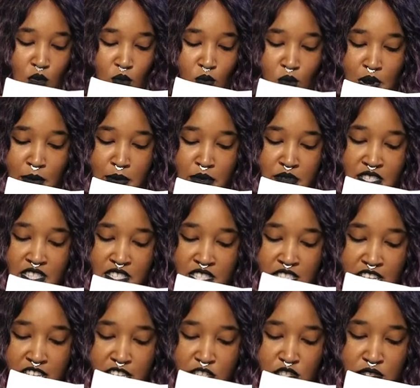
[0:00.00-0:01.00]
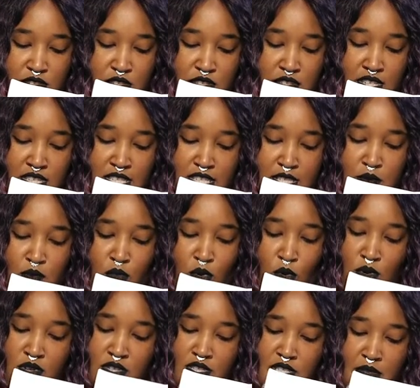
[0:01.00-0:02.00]
Representation is
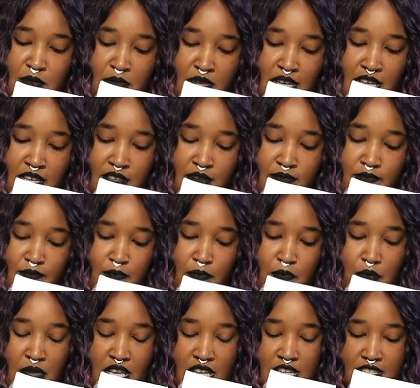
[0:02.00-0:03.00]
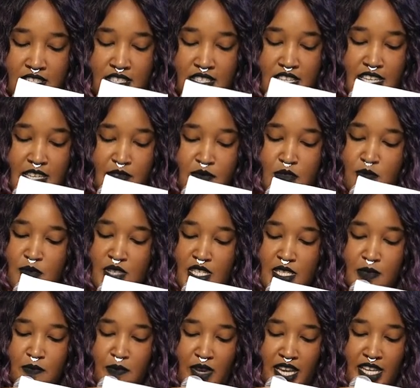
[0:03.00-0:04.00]
important to me because it gives me
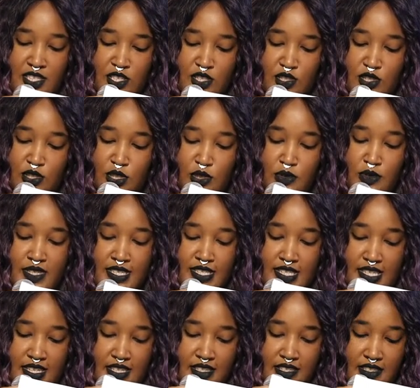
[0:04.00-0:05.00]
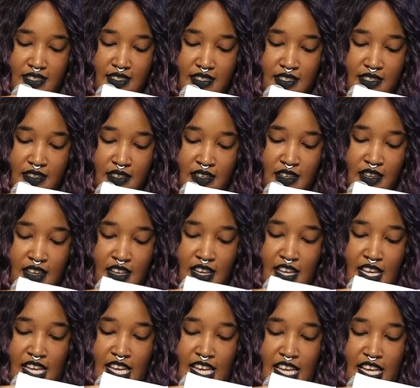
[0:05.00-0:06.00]
space to exist.
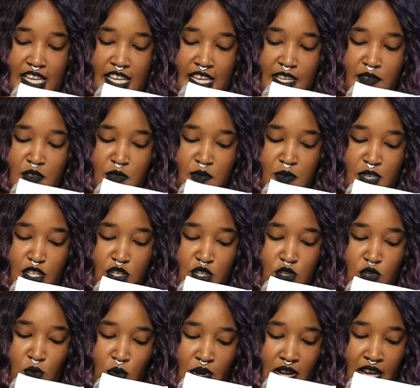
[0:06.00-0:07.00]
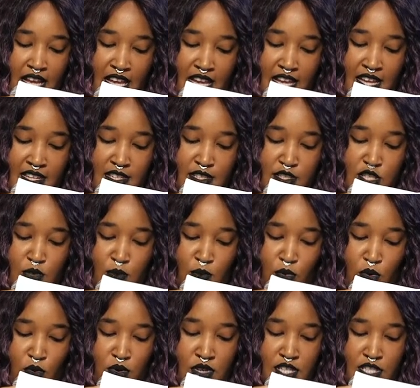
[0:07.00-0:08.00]
It gives me a shorthand to
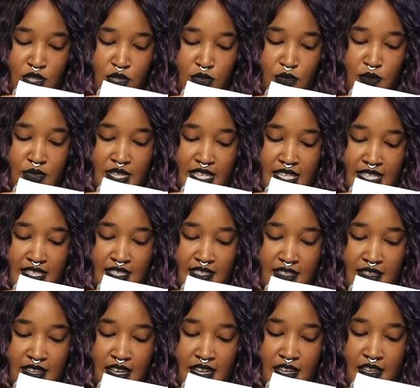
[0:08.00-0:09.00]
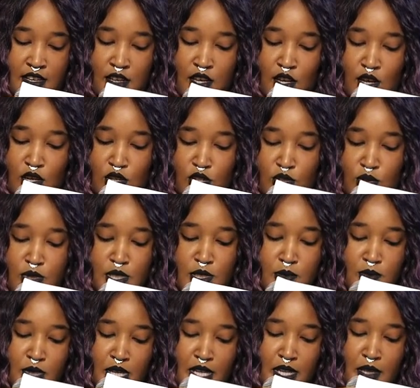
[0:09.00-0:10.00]
point to easily to
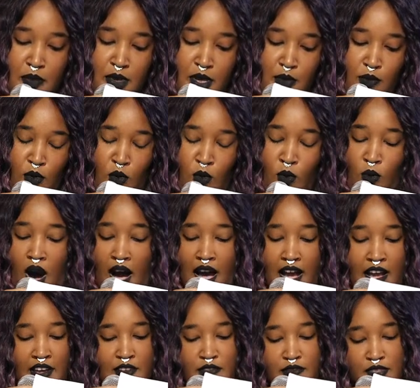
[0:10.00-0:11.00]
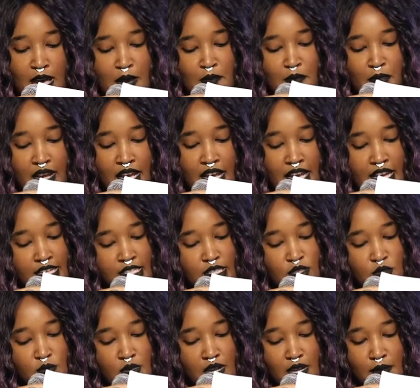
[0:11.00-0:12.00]
explain to people why I flap my
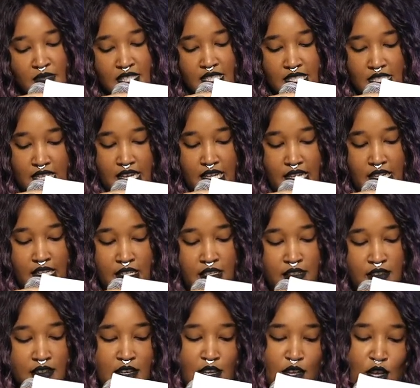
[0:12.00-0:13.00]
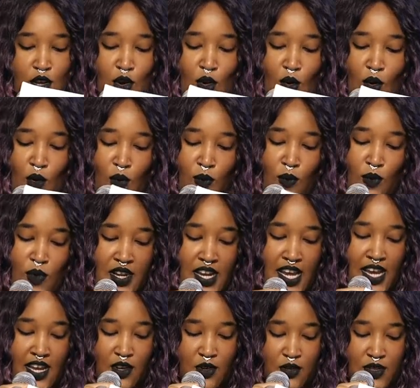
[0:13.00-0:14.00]
hands when I'm excited or
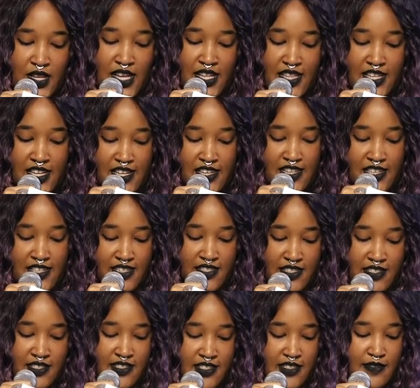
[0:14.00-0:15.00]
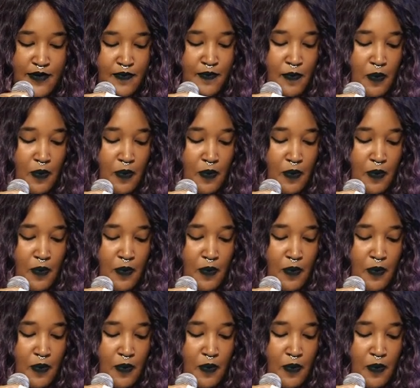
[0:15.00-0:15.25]
what echolalia is.